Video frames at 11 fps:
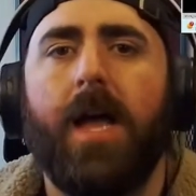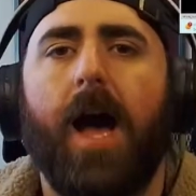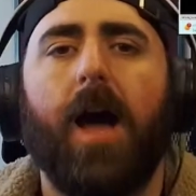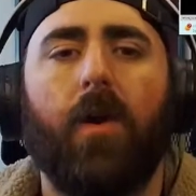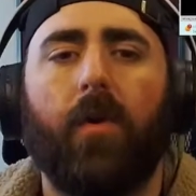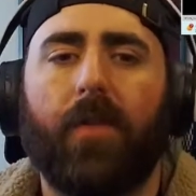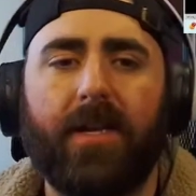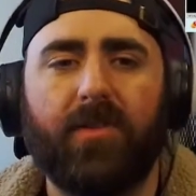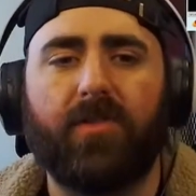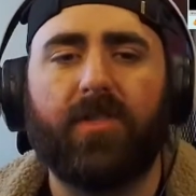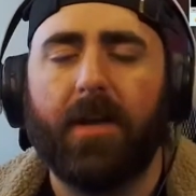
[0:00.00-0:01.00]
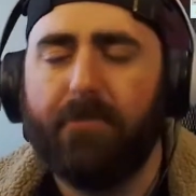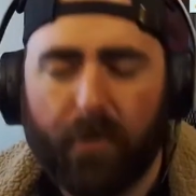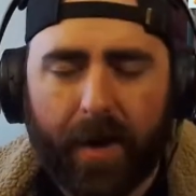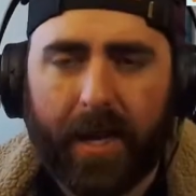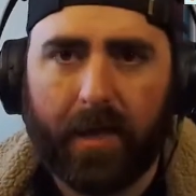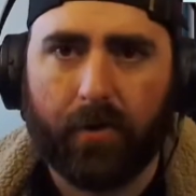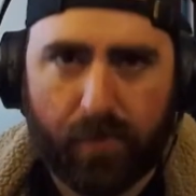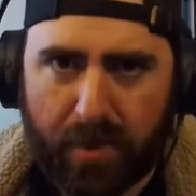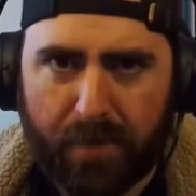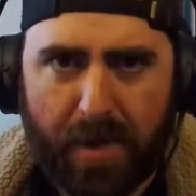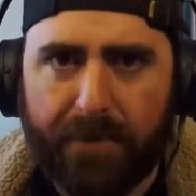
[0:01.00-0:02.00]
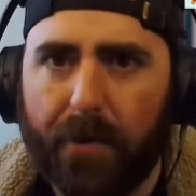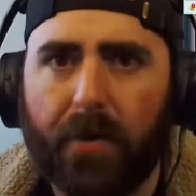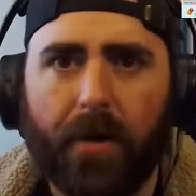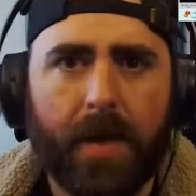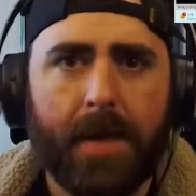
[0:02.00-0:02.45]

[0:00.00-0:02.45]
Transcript: I don't like to separate groups of people.